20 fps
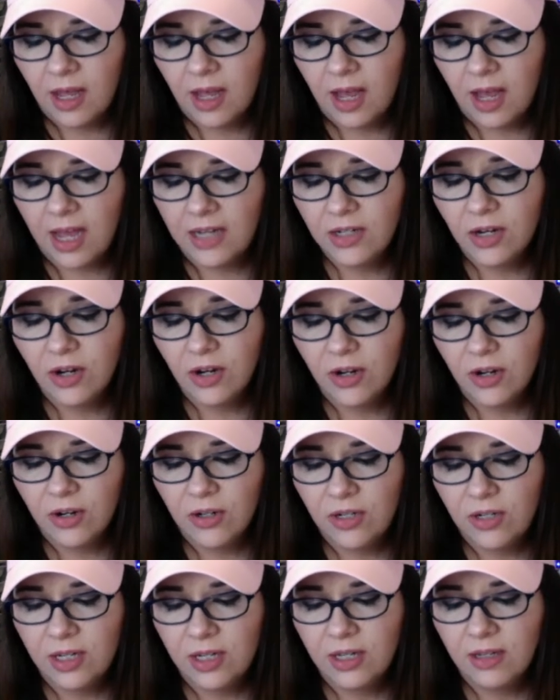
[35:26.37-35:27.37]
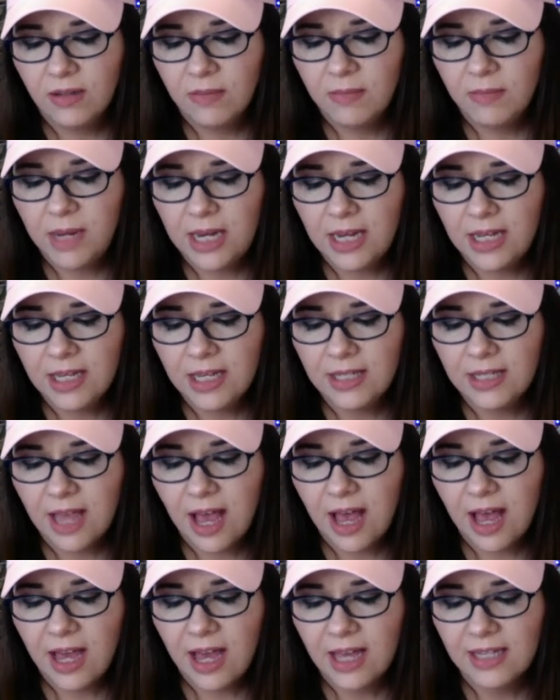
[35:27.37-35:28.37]
I turned, meeting his
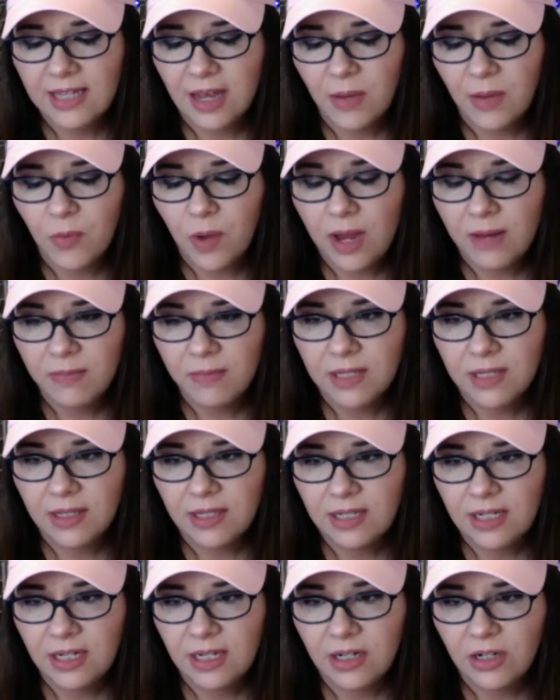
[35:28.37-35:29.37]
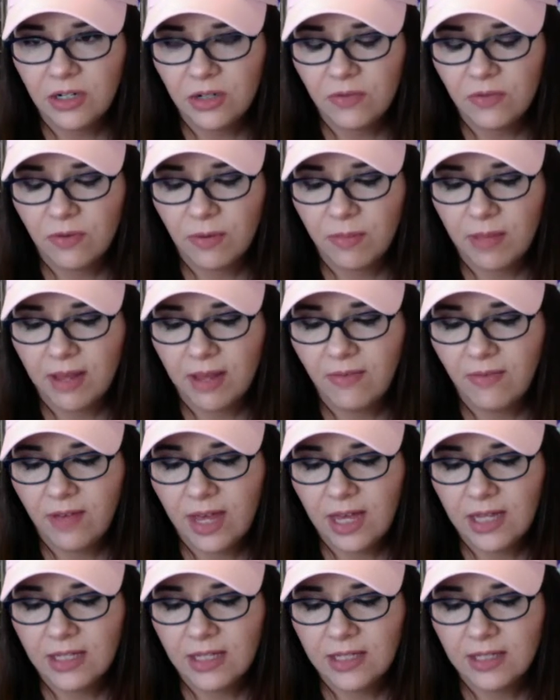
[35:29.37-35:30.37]
eye as I wiped the tears from my
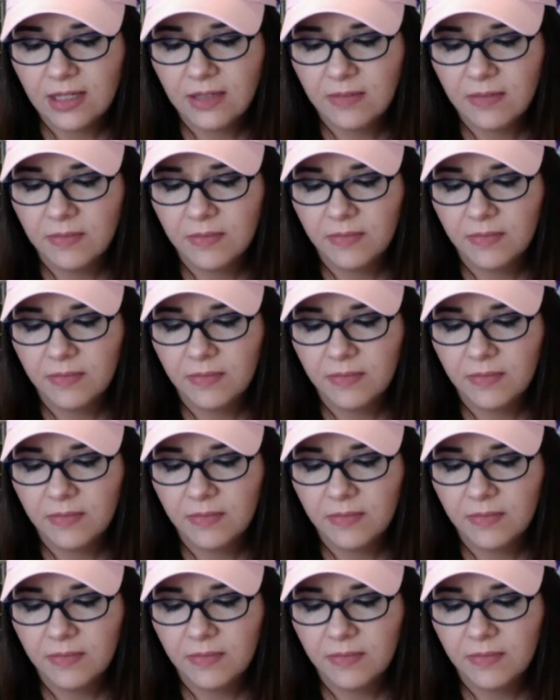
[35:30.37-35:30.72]
face.